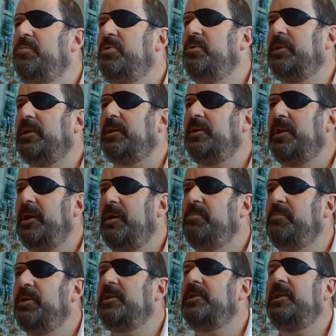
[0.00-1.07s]
reporting, our
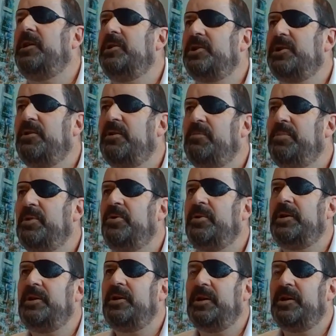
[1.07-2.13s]
ability to show a
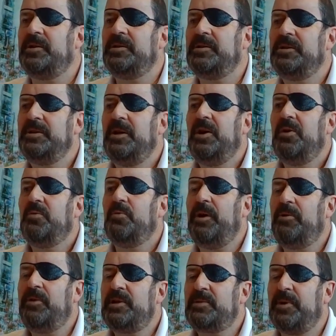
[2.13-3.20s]
builder and
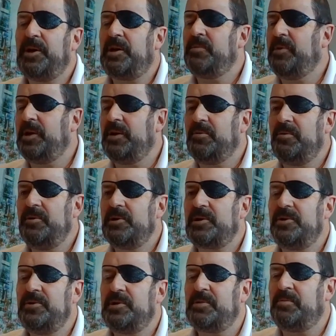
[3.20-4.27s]
where he's making money, where
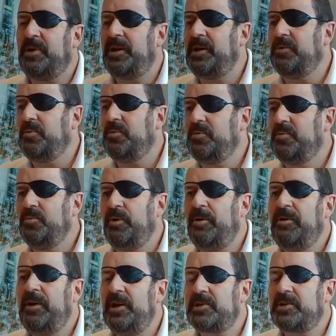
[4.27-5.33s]
he's losing money,
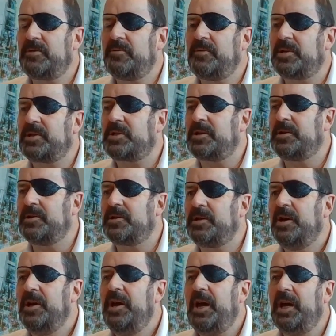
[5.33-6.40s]
where he has to fix
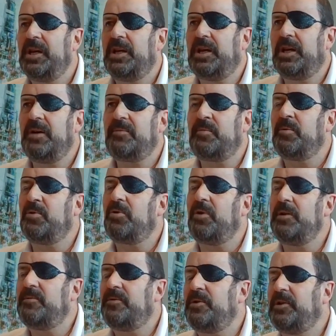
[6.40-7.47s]
things, and give him
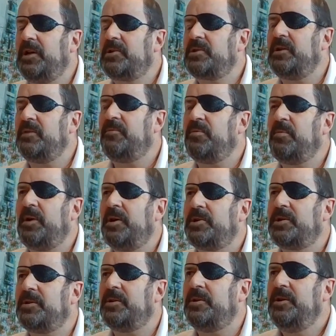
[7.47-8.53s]
great financial
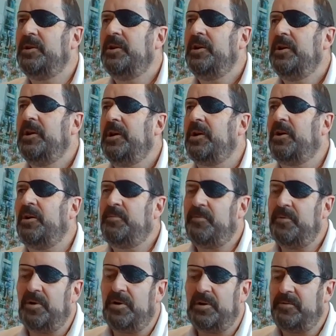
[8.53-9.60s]
information. And
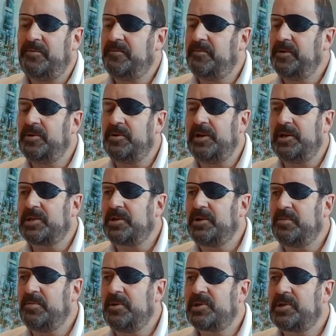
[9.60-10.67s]
I feel that's
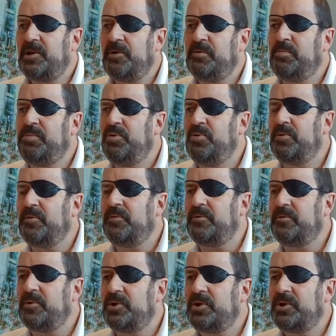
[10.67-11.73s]
going to be so important
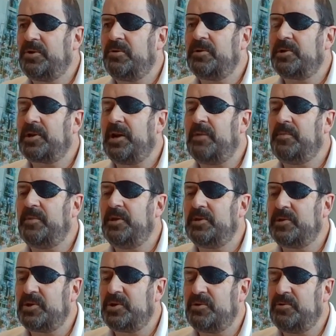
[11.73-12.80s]
for insurance
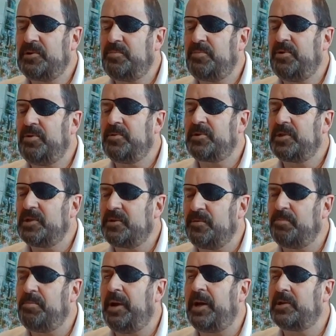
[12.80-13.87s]
companies, insurance purposes,
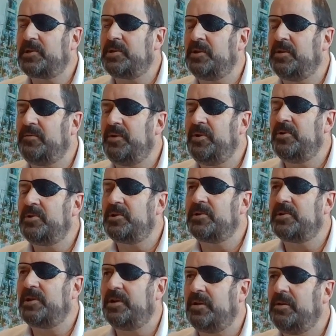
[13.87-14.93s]
for banks in the
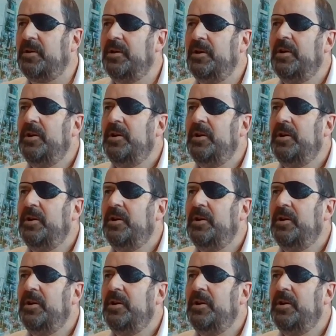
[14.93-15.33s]
future. So